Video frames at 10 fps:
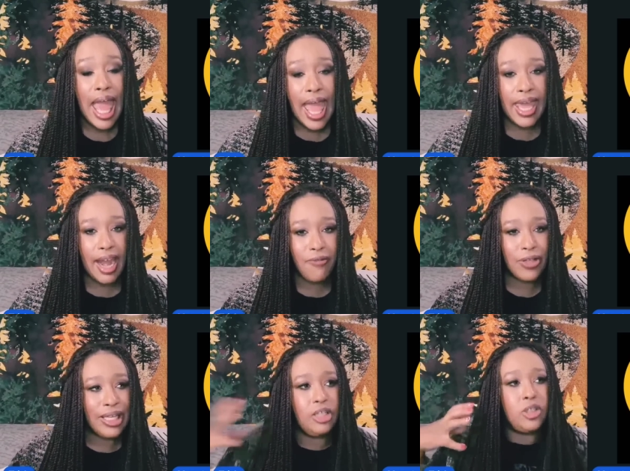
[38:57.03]
And I feel
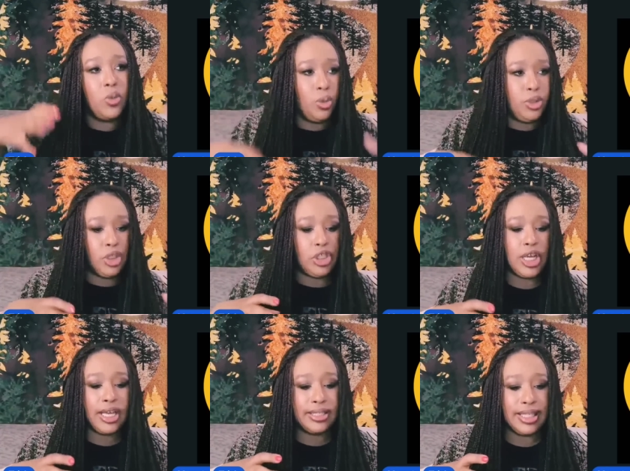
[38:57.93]
like schools are
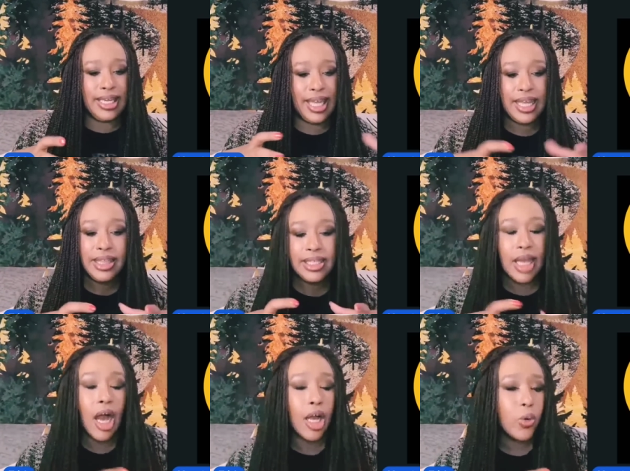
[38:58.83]
just like in this
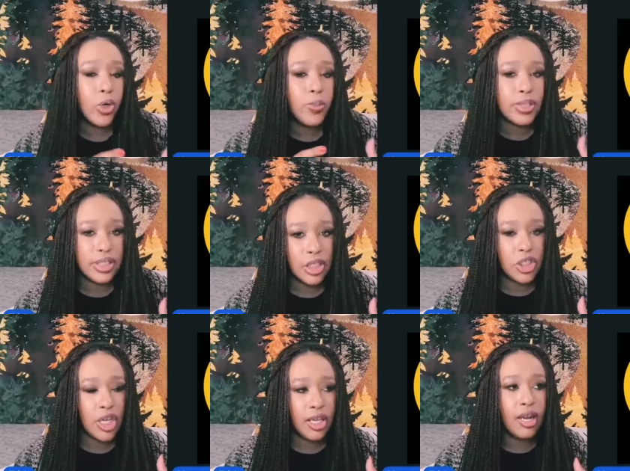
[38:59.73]
awkward position.
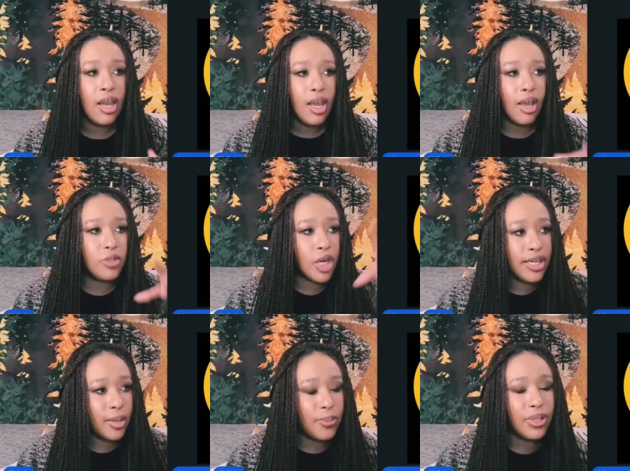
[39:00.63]
Yep of trying
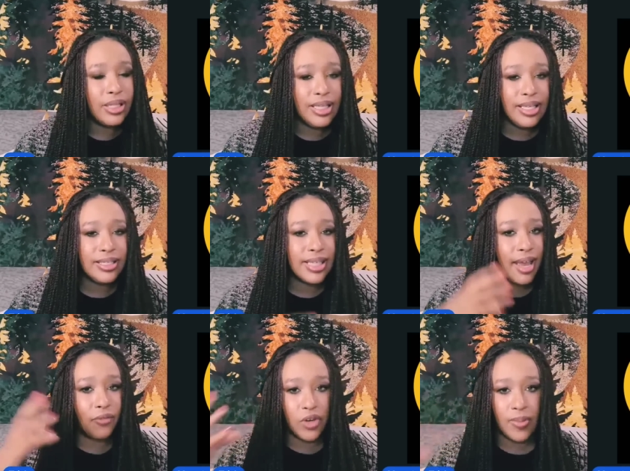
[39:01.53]
to please
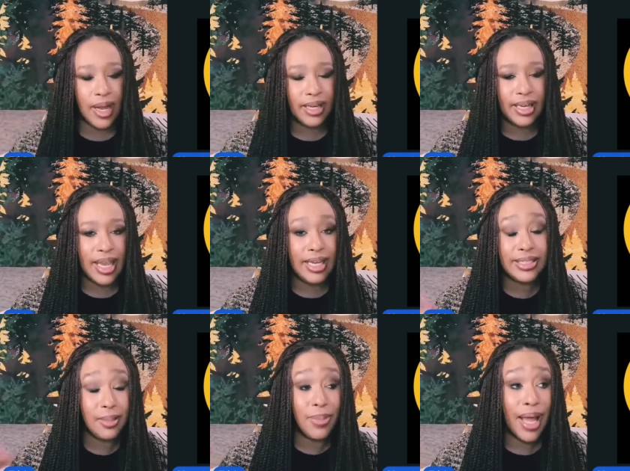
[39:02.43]
everybody and it's
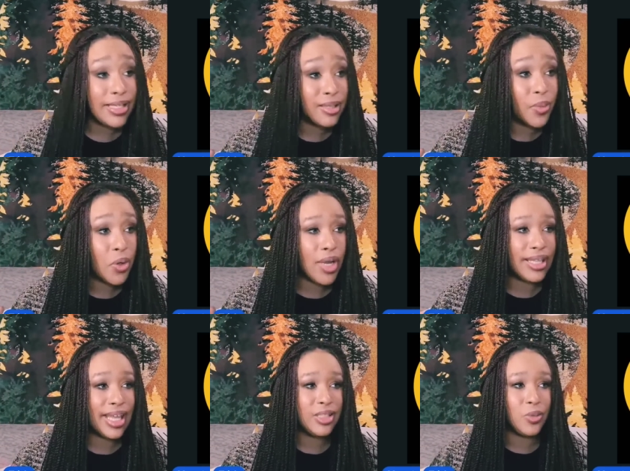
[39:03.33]
impossible and
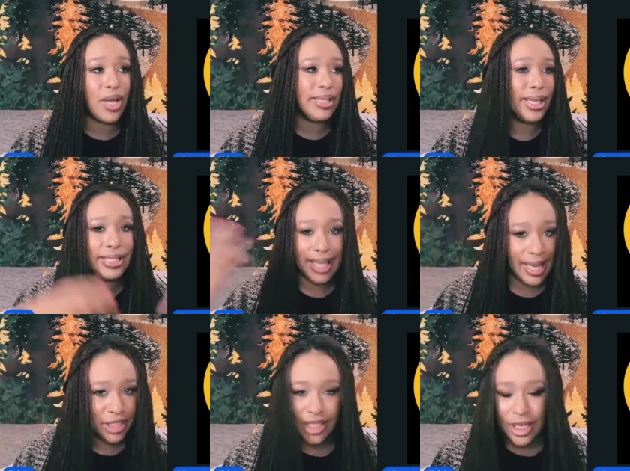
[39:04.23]
that's why like the
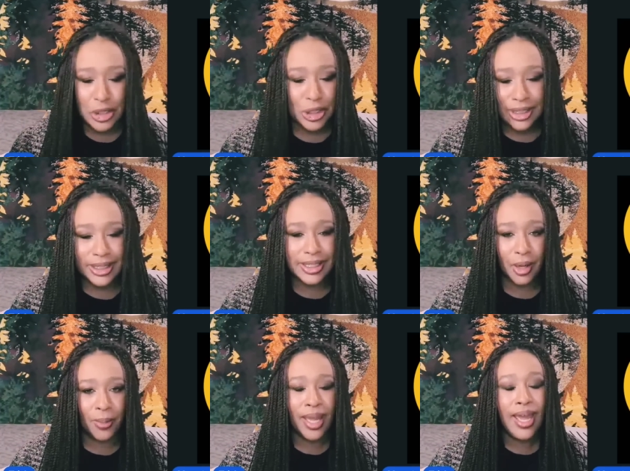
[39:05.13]
education
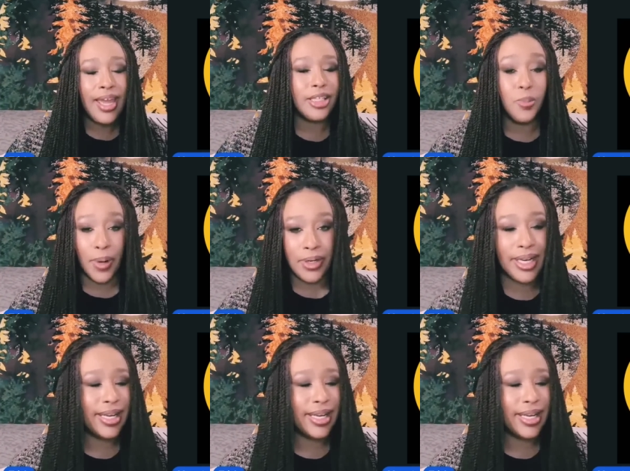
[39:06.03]
system is burning